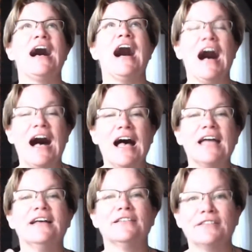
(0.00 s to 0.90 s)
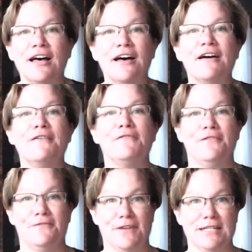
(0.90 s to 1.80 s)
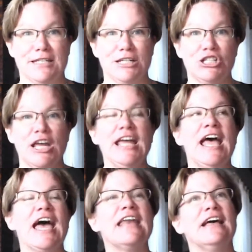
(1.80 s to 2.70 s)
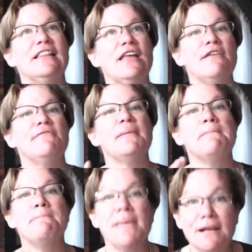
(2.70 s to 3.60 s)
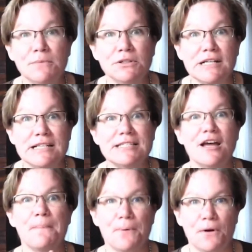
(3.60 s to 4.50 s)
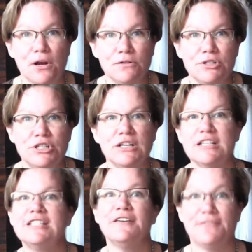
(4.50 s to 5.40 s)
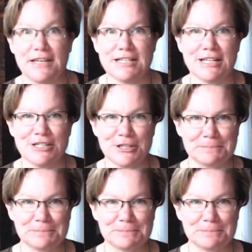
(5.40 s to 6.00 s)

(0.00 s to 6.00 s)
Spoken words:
I love vintage. And I love the minimalist approach to vintage.